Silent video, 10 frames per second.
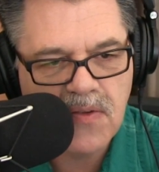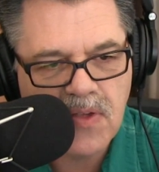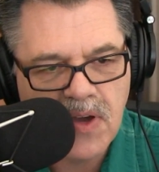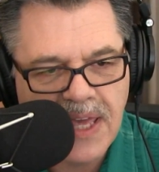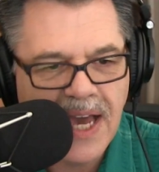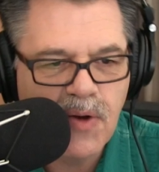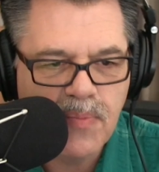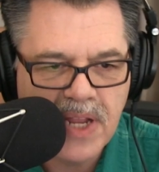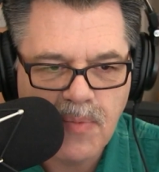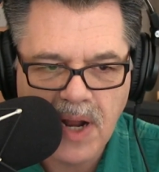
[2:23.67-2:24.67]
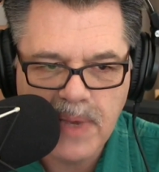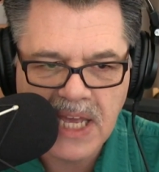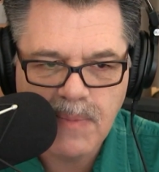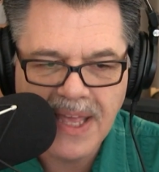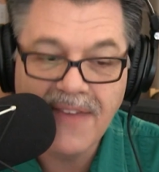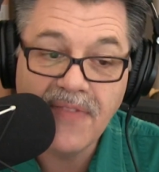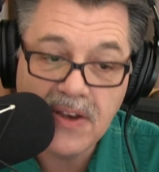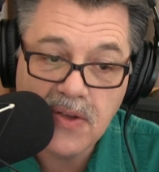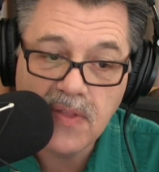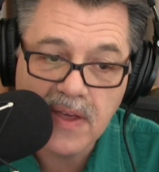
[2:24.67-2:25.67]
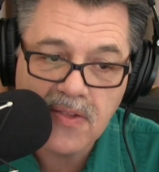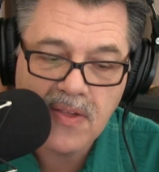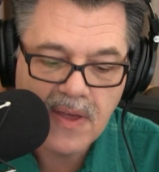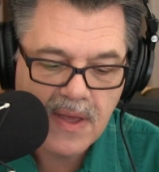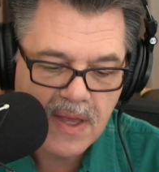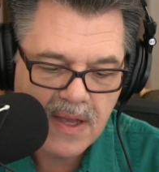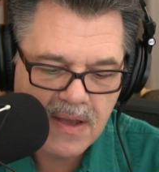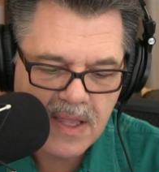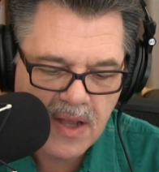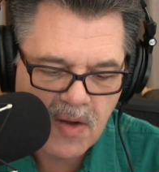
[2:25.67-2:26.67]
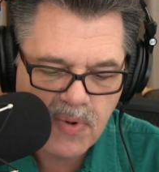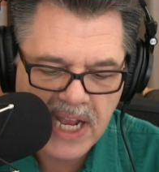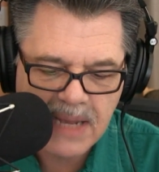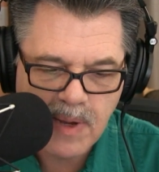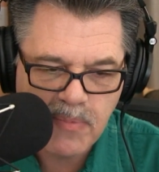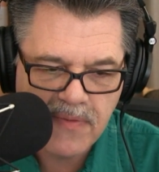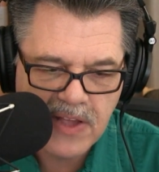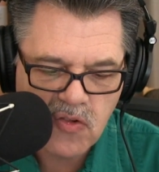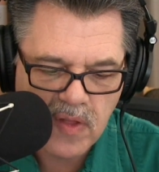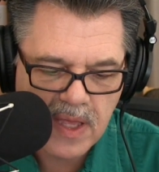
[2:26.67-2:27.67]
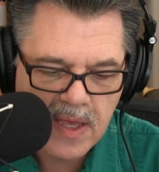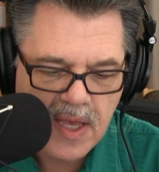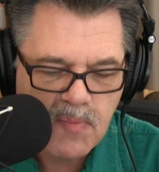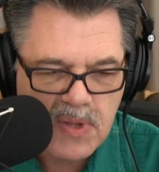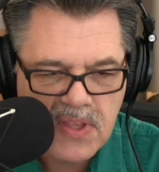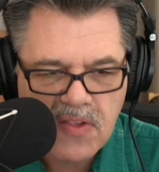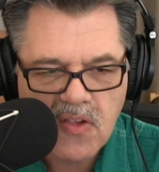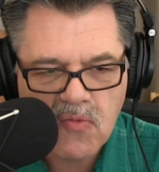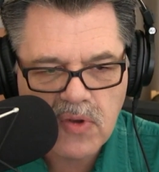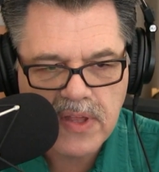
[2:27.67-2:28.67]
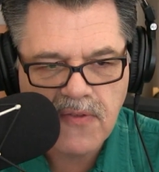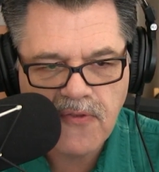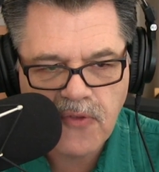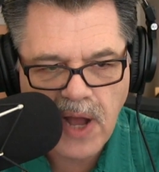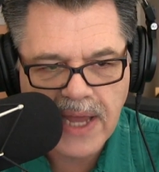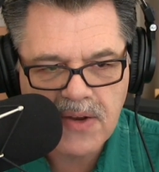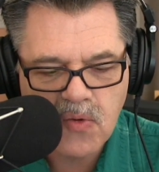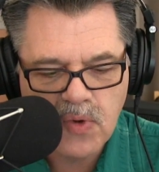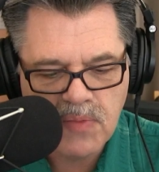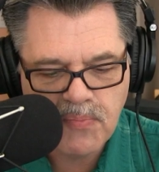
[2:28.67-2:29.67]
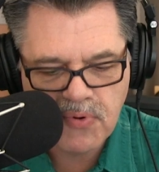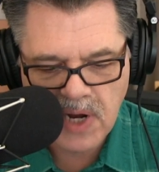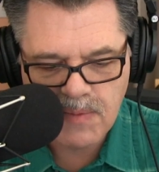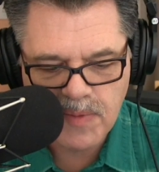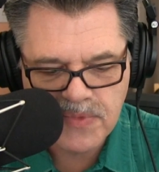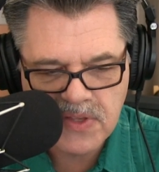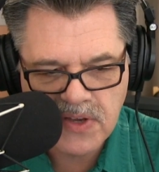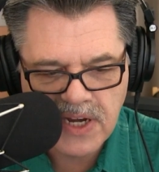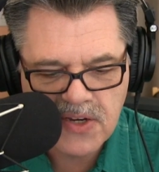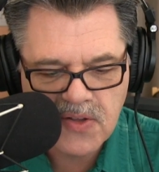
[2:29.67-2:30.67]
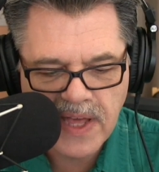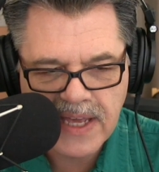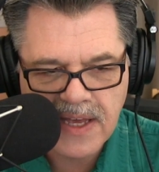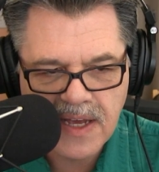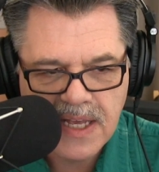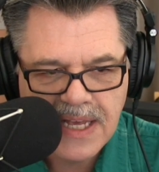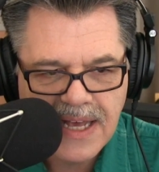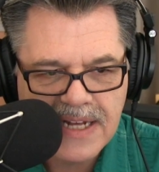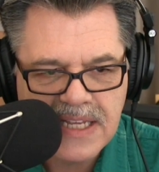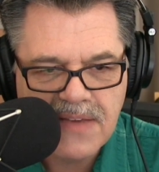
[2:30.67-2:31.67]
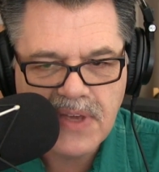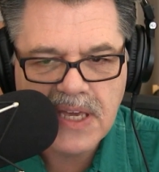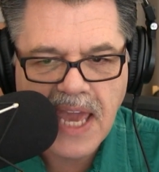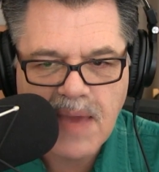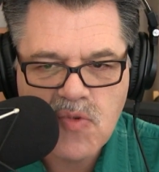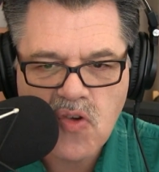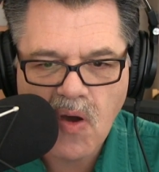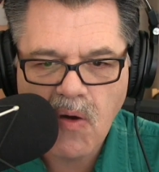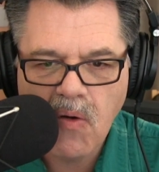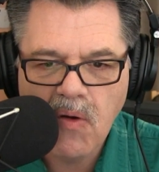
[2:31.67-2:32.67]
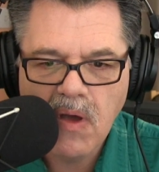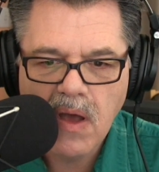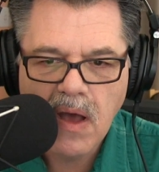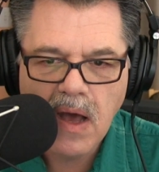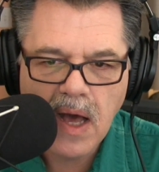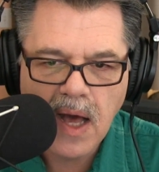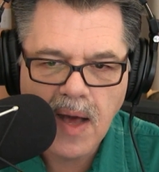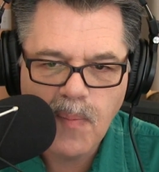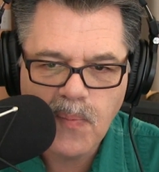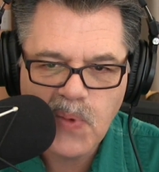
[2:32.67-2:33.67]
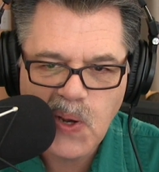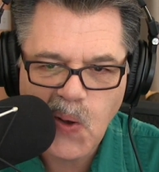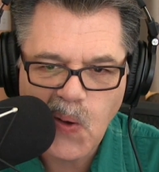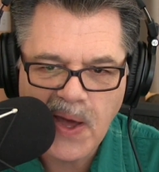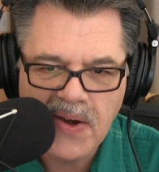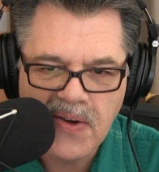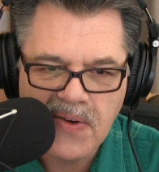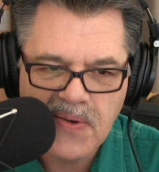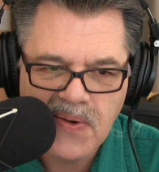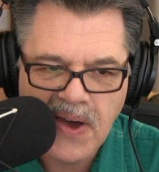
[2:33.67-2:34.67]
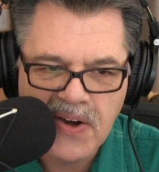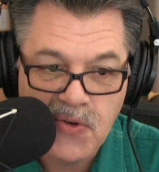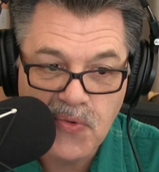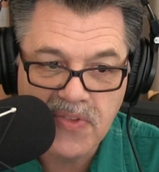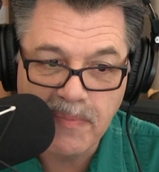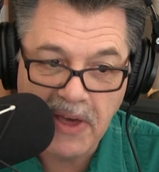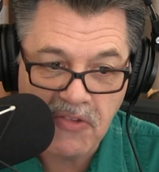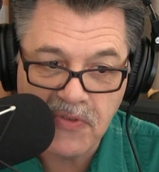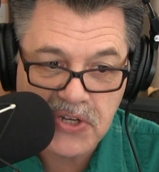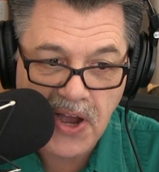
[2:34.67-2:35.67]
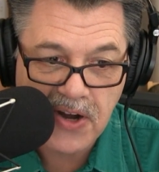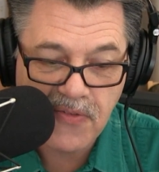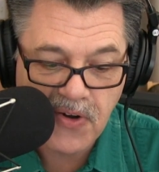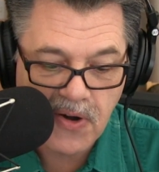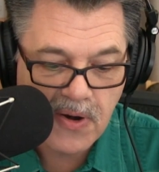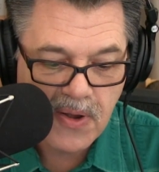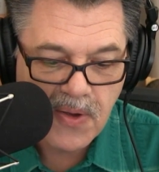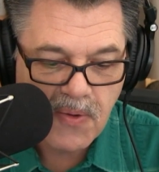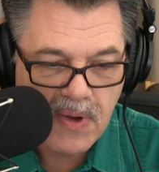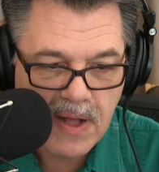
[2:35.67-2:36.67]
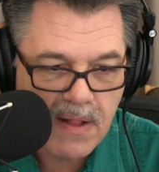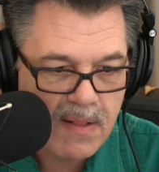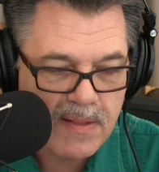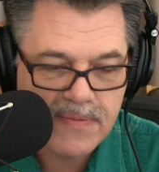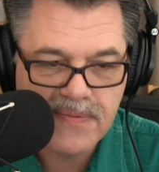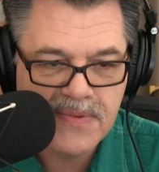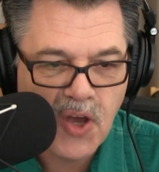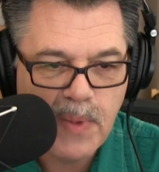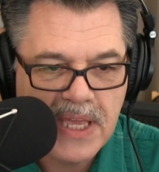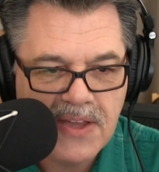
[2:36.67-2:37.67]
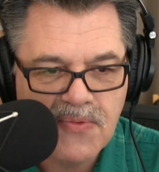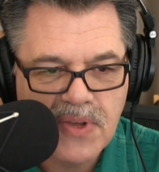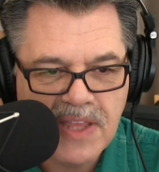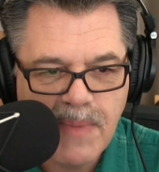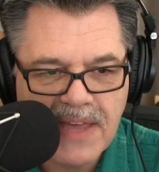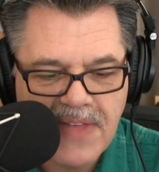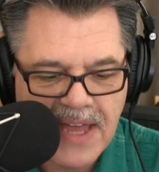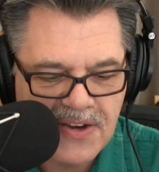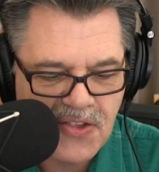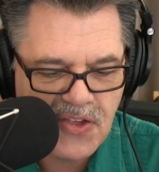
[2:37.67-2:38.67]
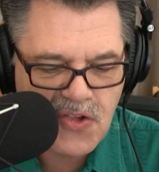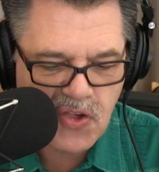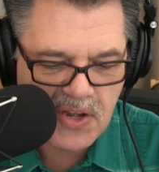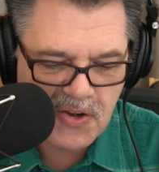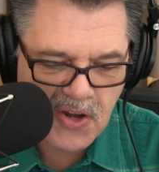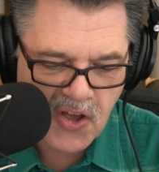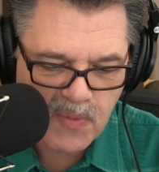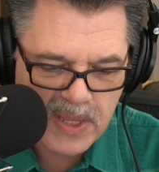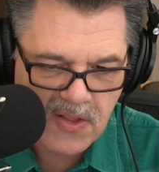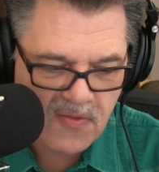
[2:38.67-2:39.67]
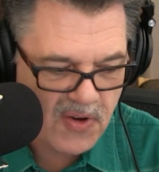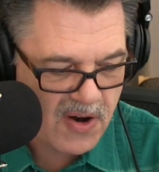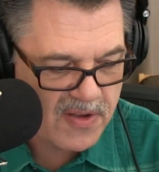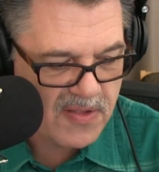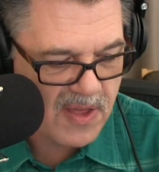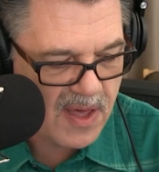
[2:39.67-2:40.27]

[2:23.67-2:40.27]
So yeah, it'll probably come up. If they do this, it'll probably come up eventually. But this is really fraught with problems. They're going to do like a TV game show, on who's the best photographer. Well, nobody can really make that decision, as far as...